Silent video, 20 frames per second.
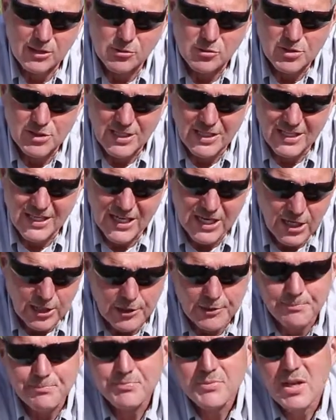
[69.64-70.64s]
you see
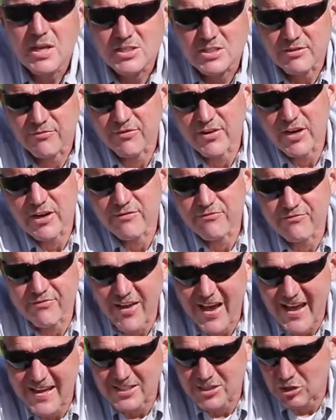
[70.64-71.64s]
here. It's a very
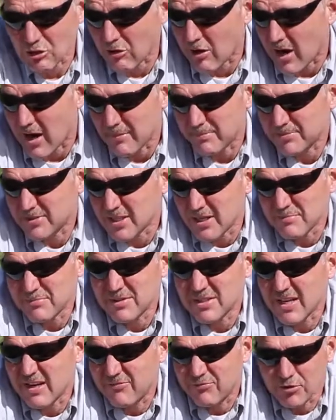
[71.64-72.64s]
fast crop.
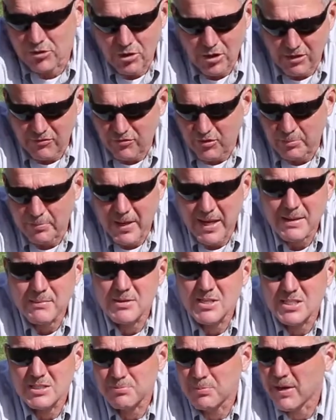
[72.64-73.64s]
If you're looking for
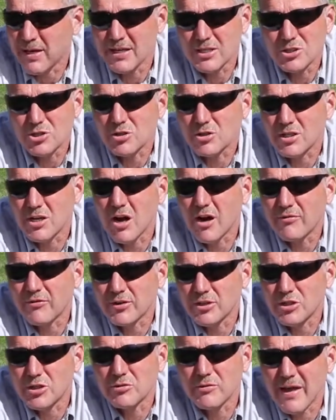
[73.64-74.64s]
baby spinach, you can
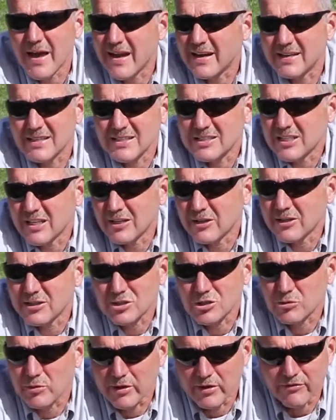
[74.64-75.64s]
often do that in as little as
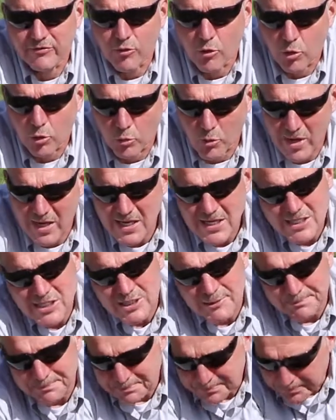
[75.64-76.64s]
3 or 4
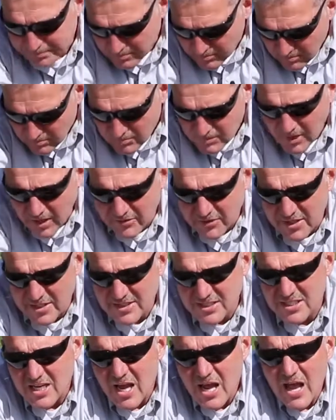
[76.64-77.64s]
weeks.
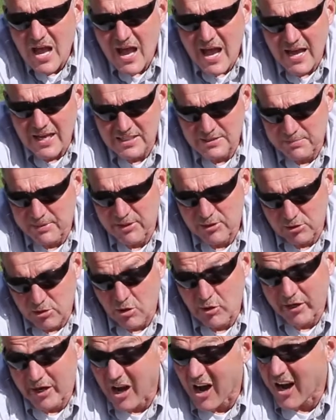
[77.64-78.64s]
This has been
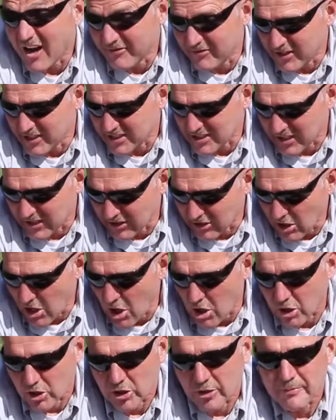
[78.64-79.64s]
growing obviously
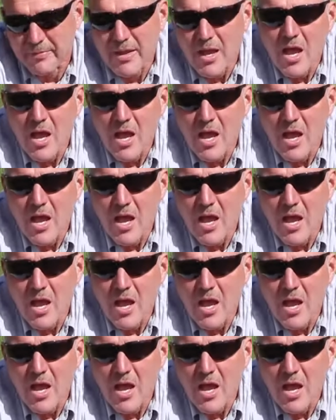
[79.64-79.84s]
longer.